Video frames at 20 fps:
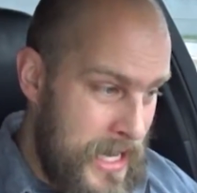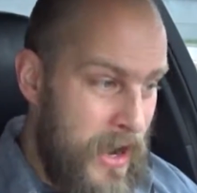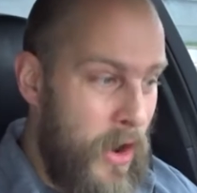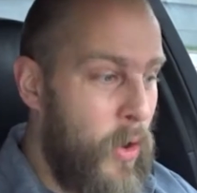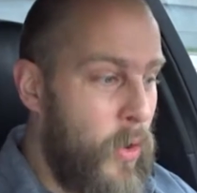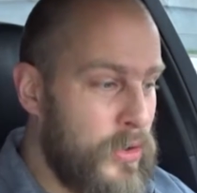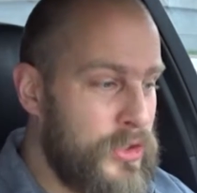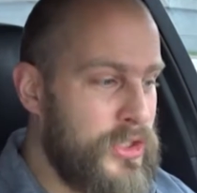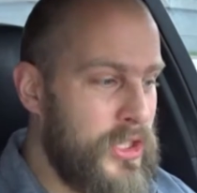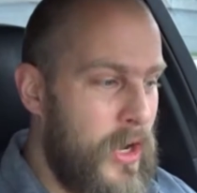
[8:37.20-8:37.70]

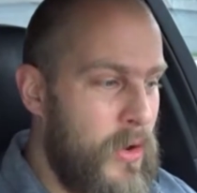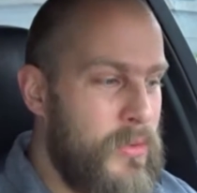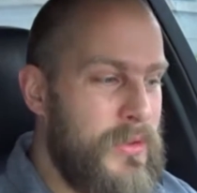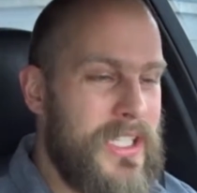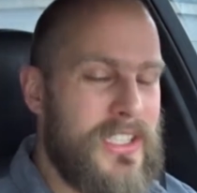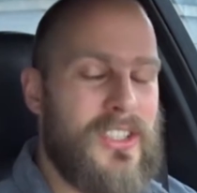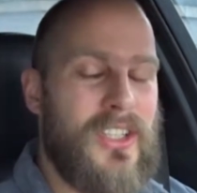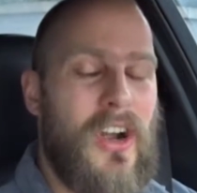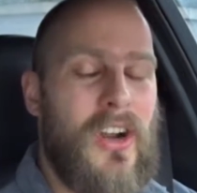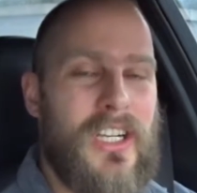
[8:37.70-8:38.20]
also,
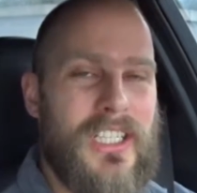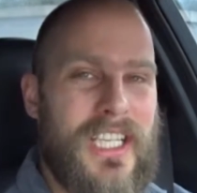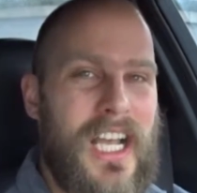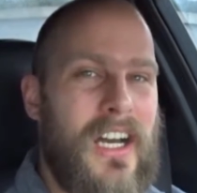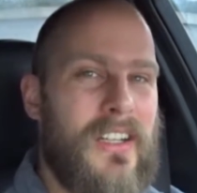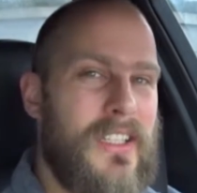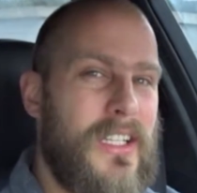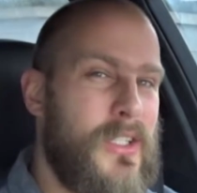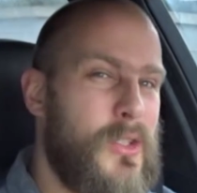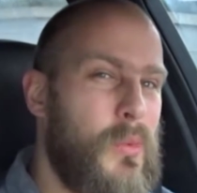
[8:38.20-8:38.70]
this car has
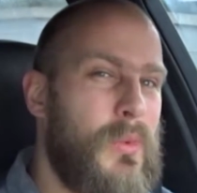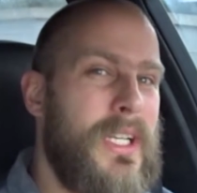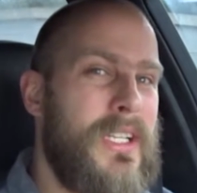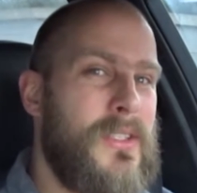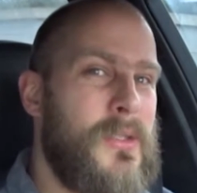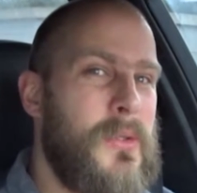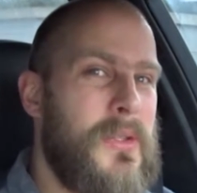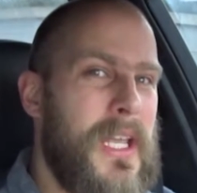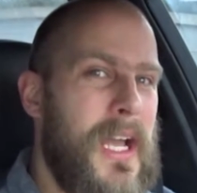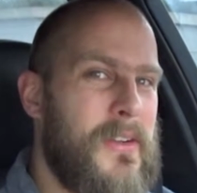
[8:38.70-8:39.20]

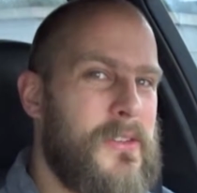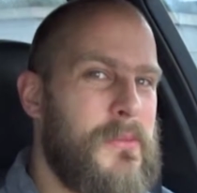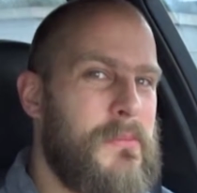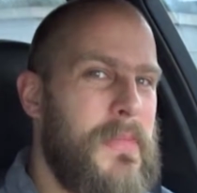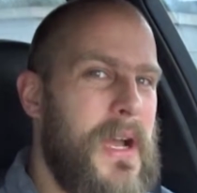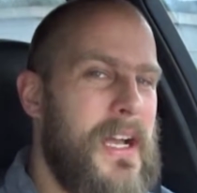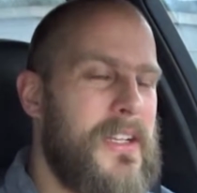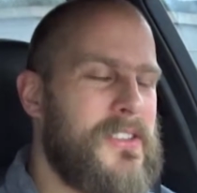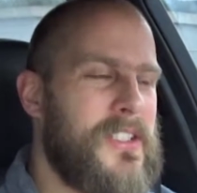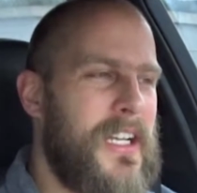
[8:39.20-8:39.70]
122,000
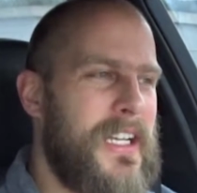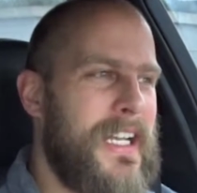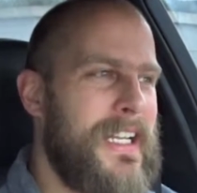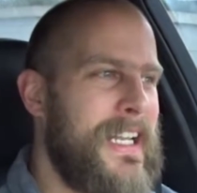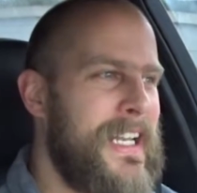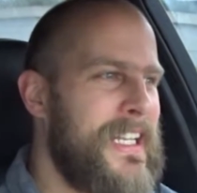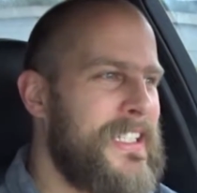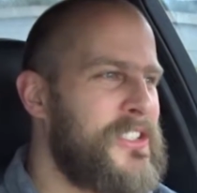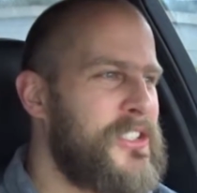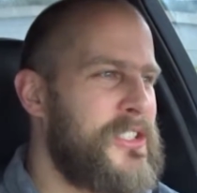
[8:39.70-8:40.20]
miles on it,
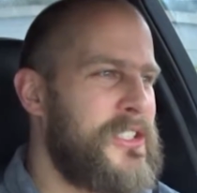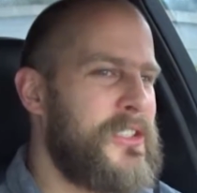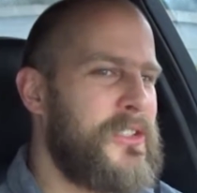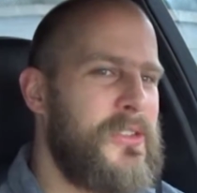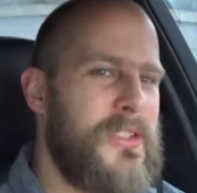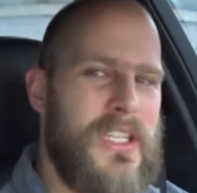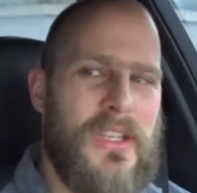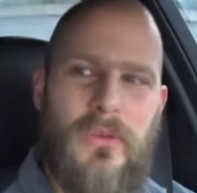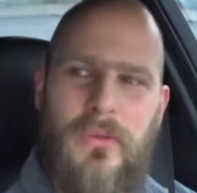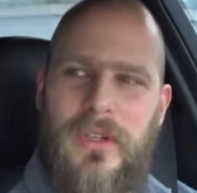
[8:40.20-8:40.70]
and it's still
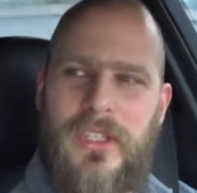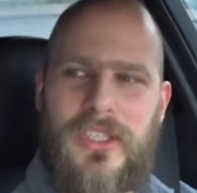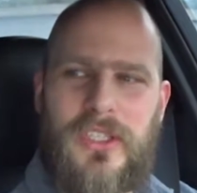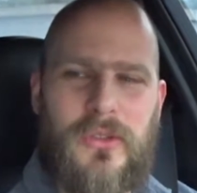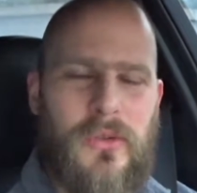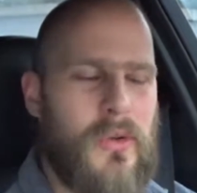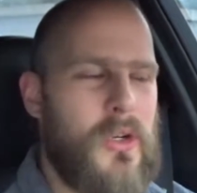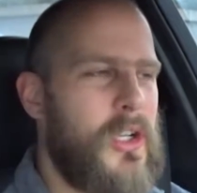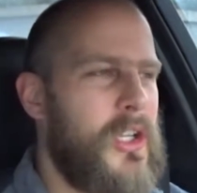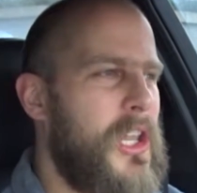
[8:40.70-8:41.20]
the
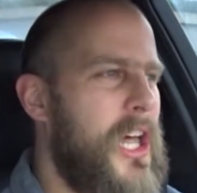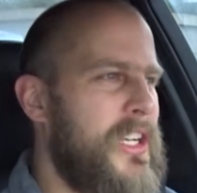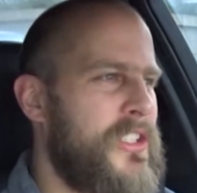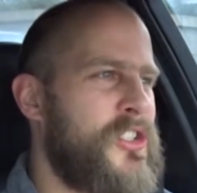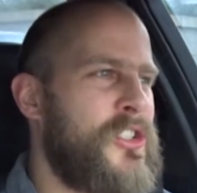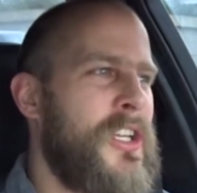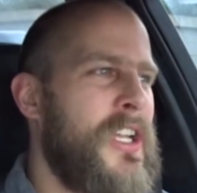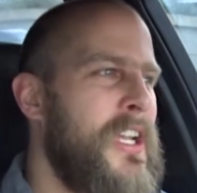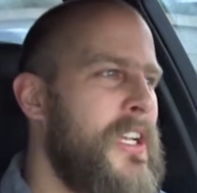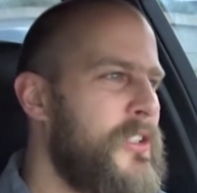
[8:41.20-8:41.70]
original
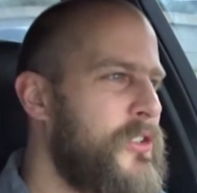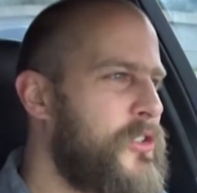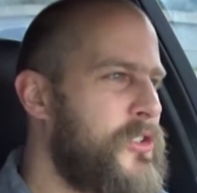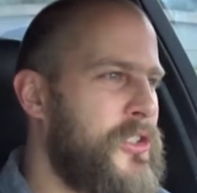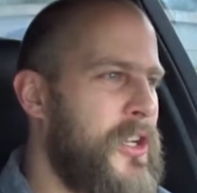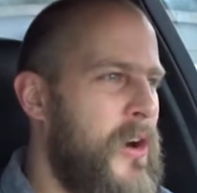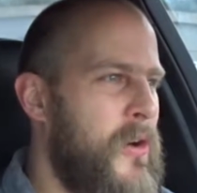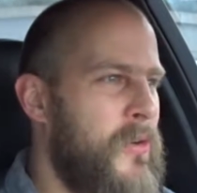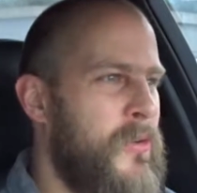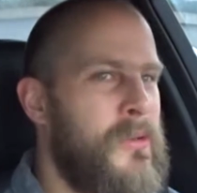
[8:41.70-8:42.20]
clutch.
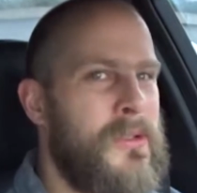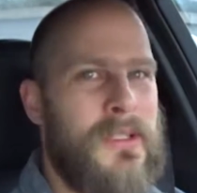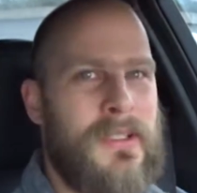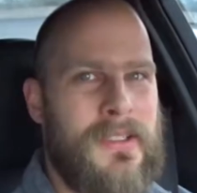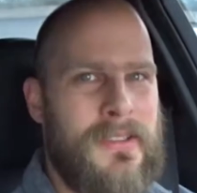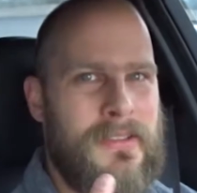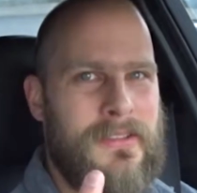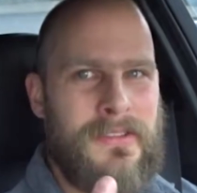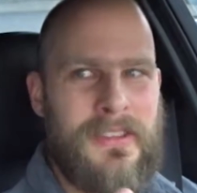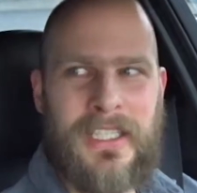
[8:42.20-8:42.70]
So
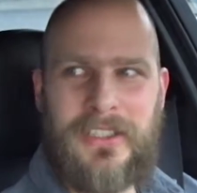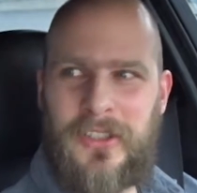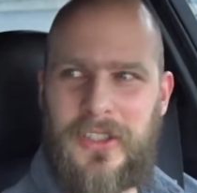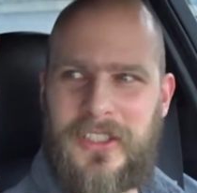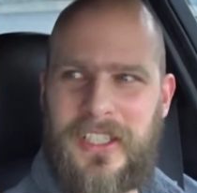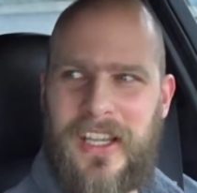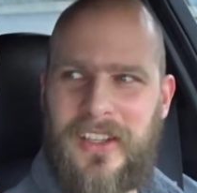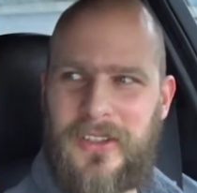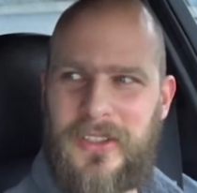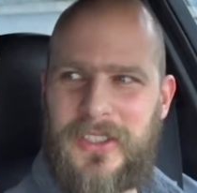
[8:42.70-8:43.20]
that should
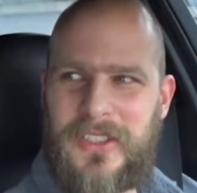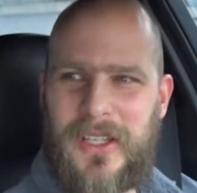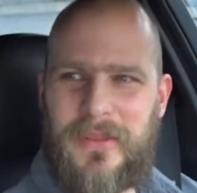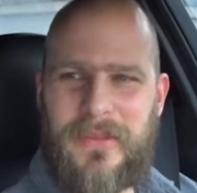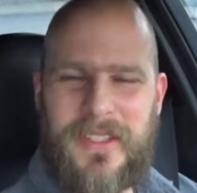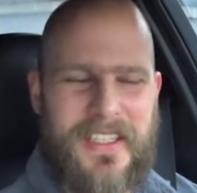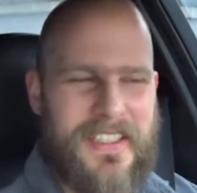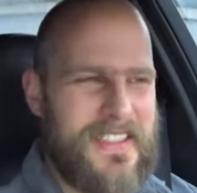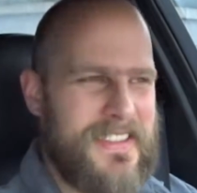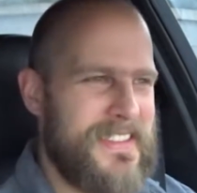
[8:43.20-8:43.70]
tell you
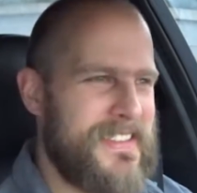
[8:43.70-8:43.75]
something.